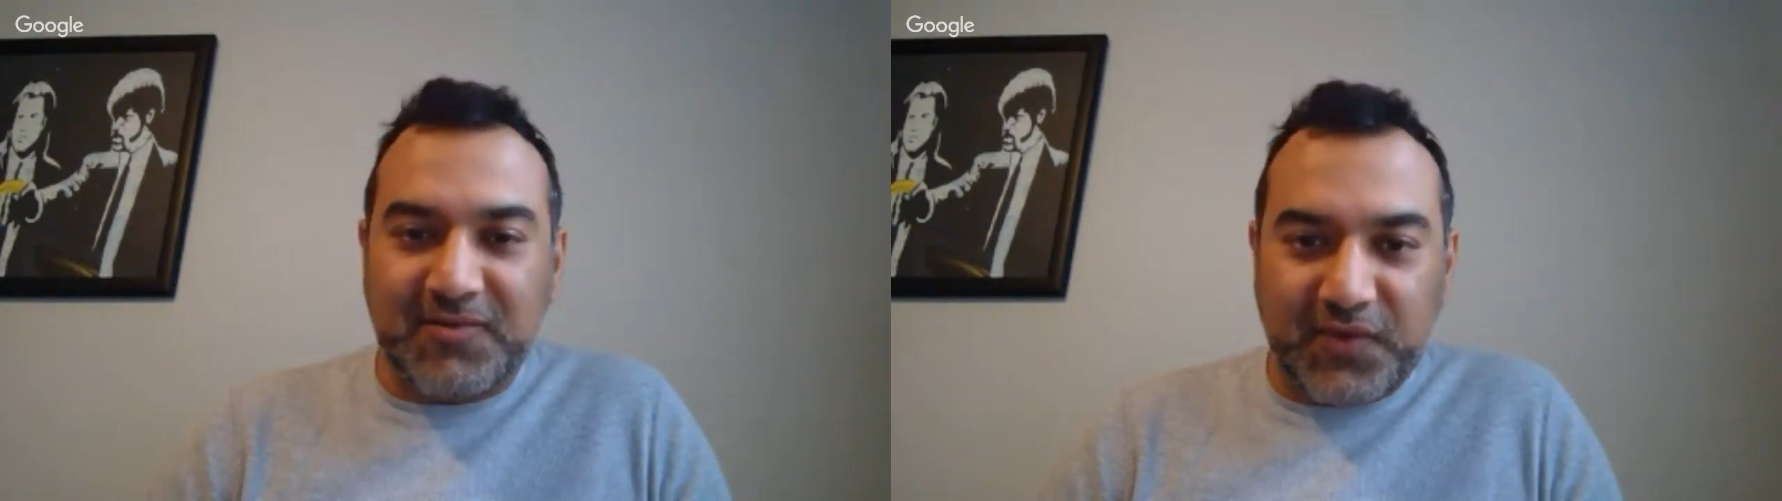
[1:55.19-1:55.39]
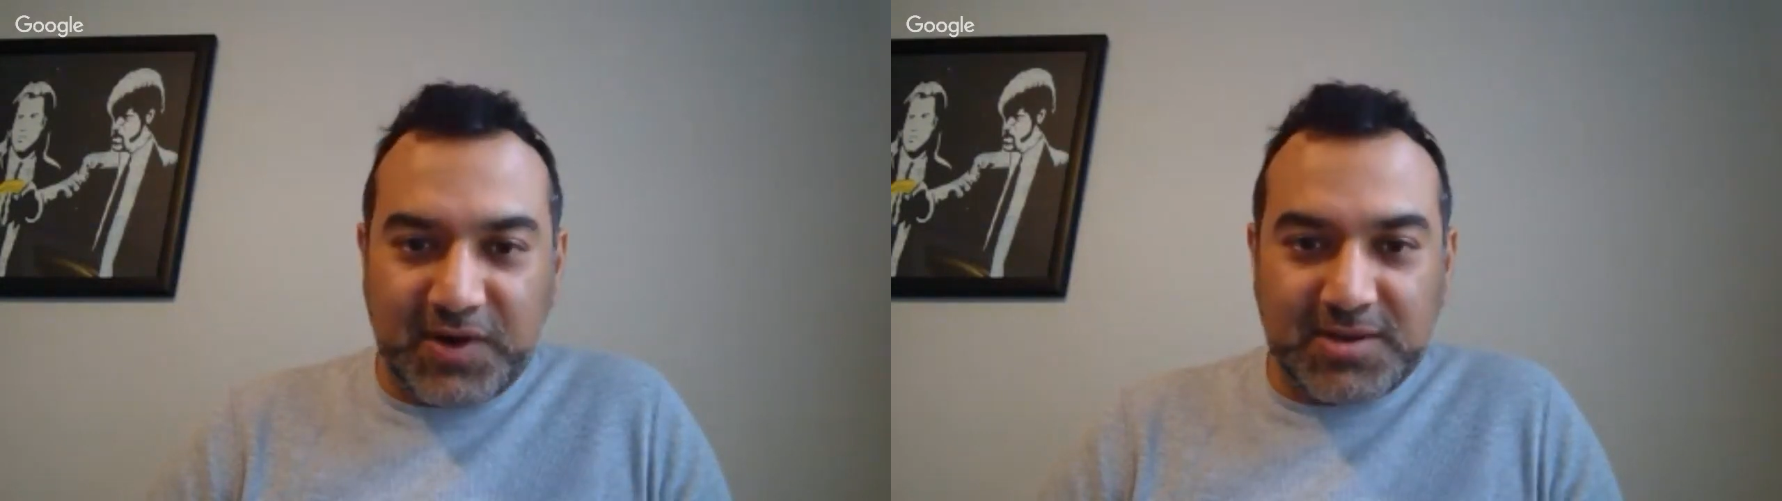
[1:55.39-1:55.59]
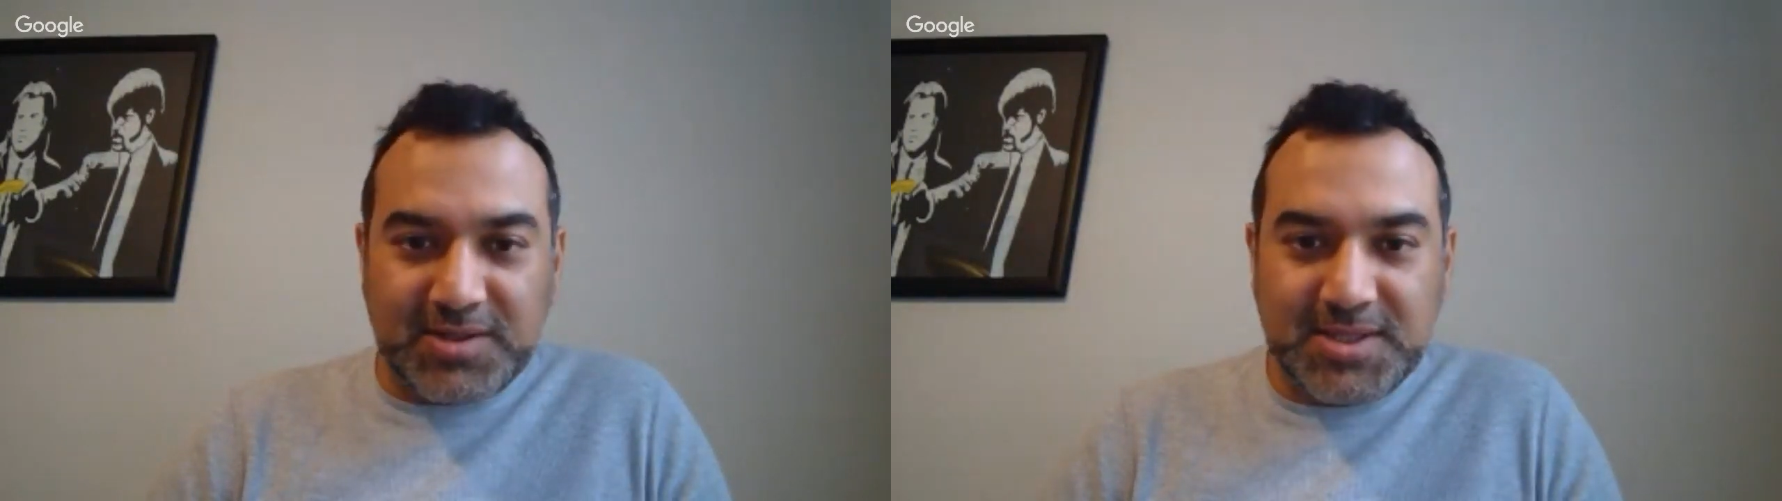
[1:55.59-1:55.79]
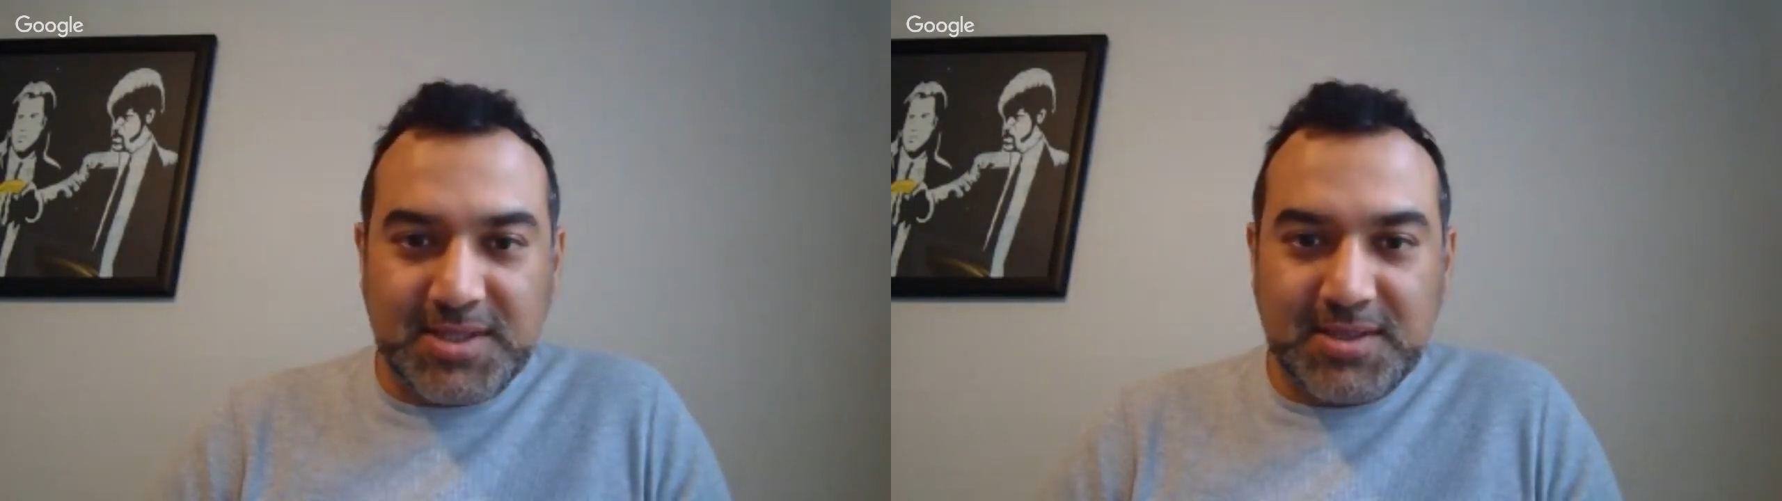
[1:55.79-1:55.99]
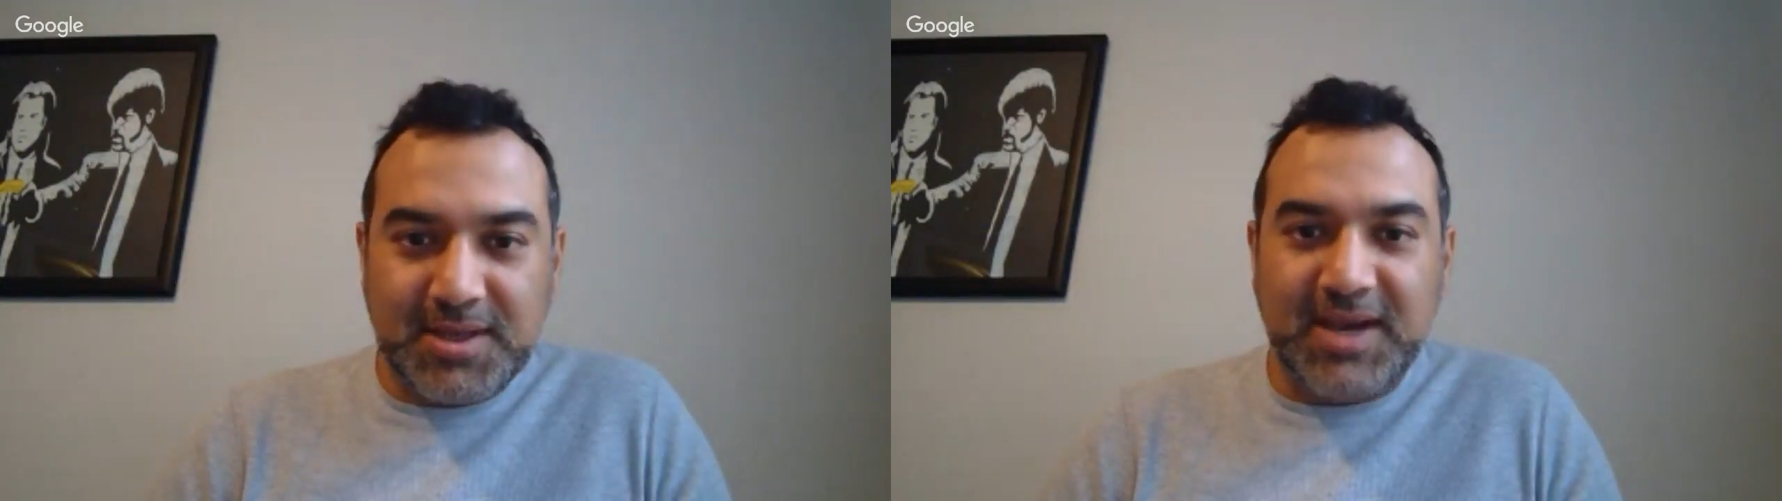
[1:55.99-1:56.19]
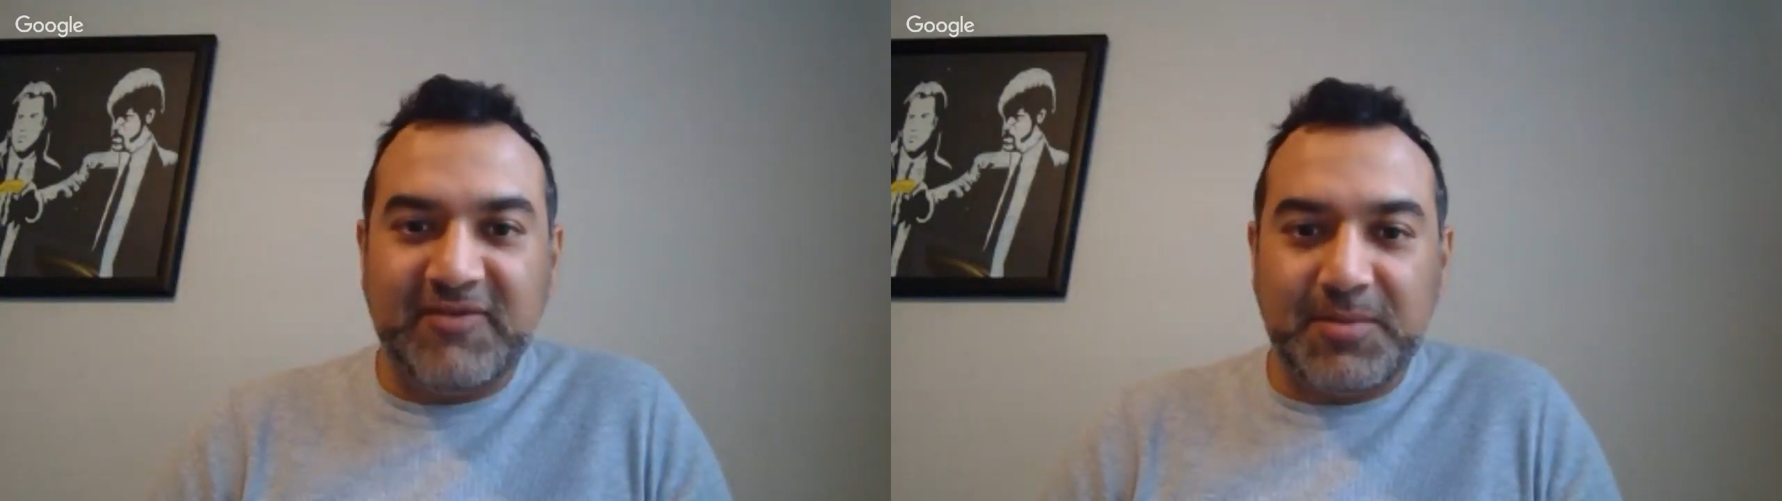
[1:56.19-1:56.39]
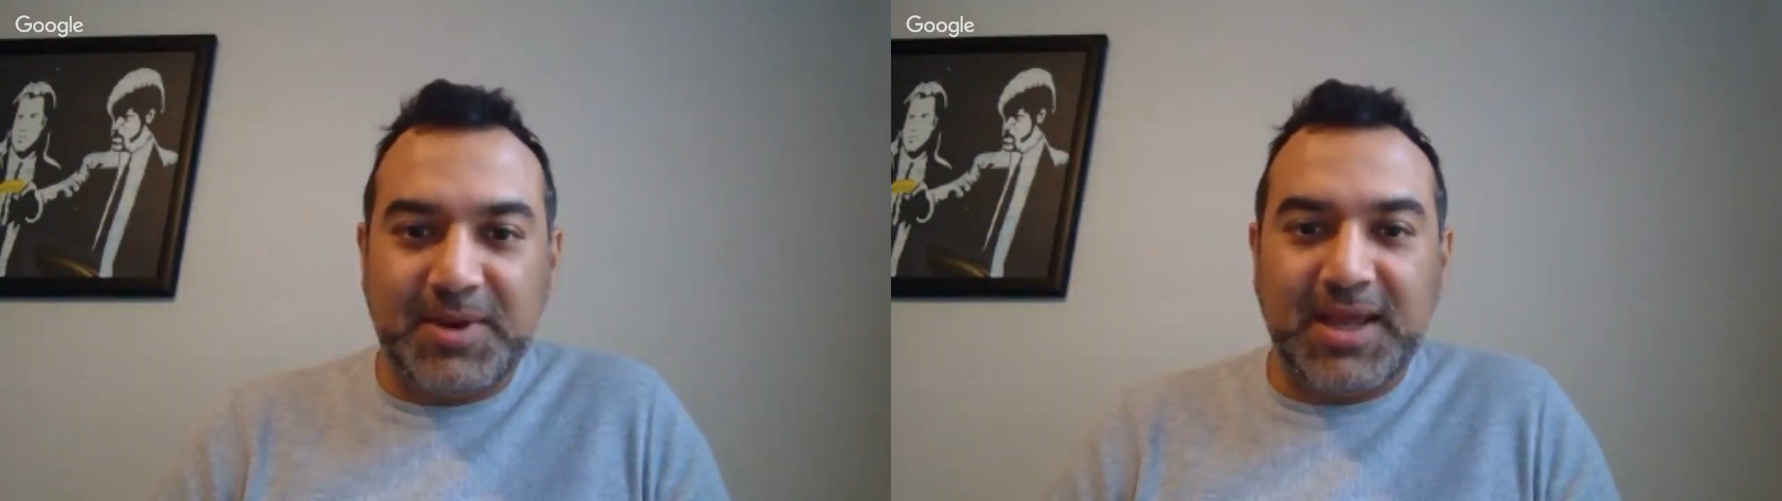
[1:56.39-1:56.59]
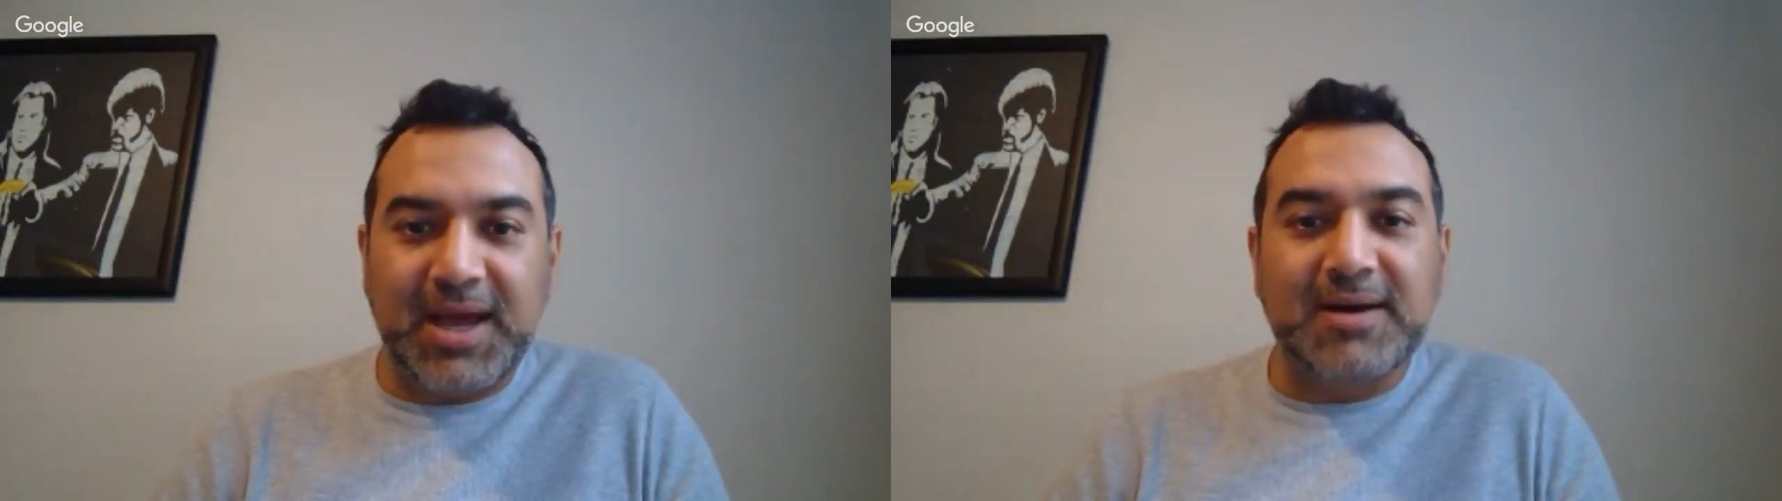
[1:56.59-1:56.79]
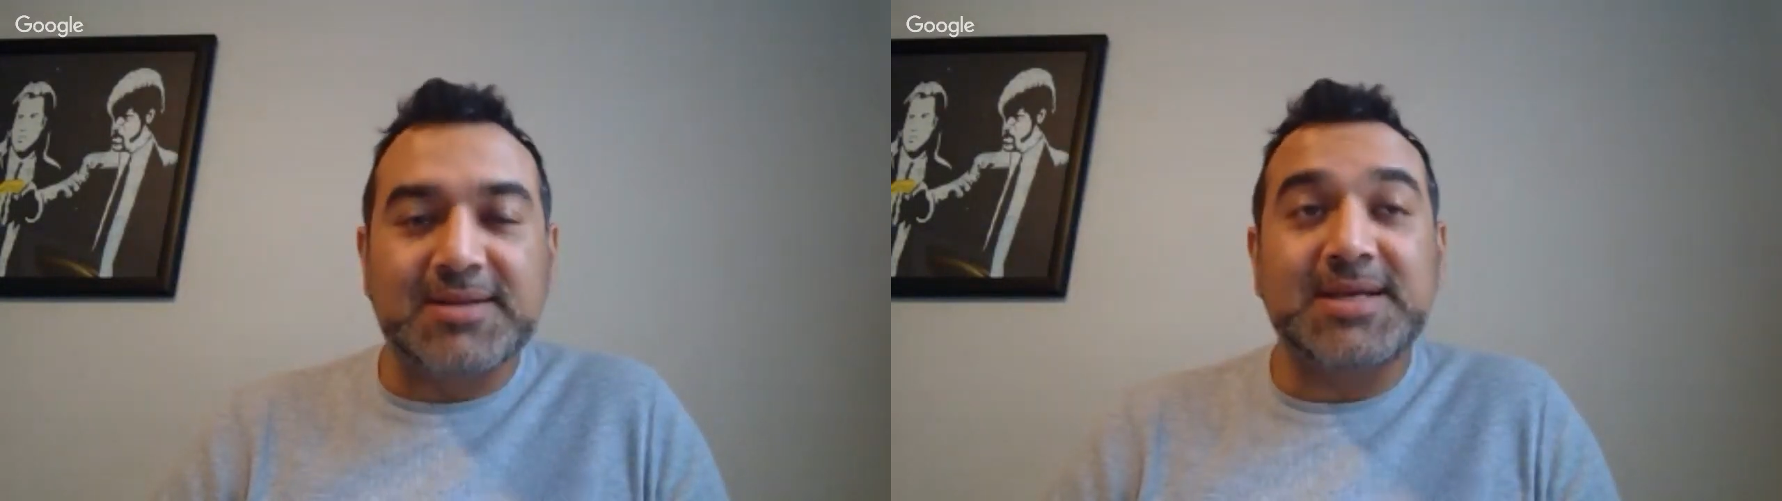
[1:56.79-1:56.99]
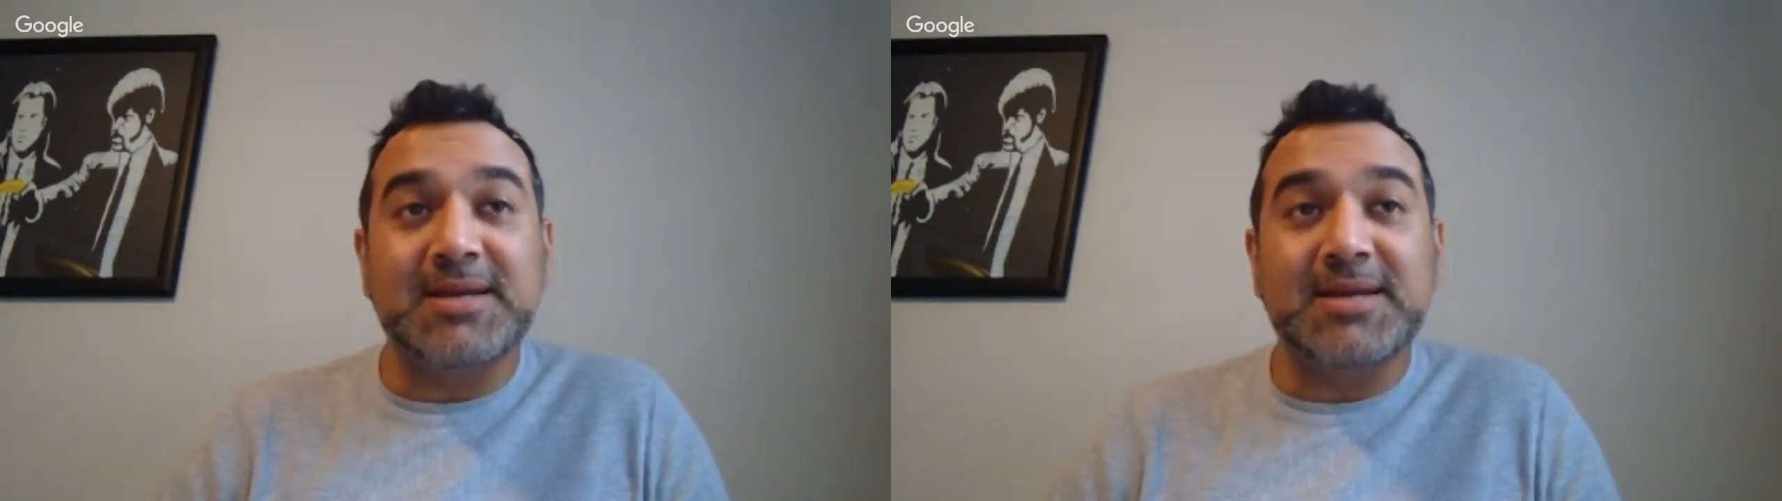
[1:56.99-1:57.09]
first and everybody else,